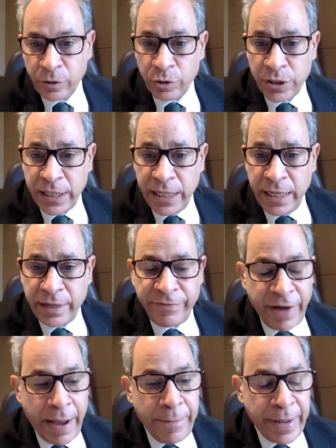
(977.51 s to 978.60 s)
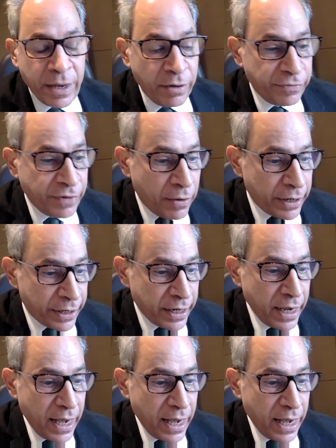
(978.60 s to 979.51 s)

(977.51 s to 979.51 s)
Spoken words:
UC, revamping of our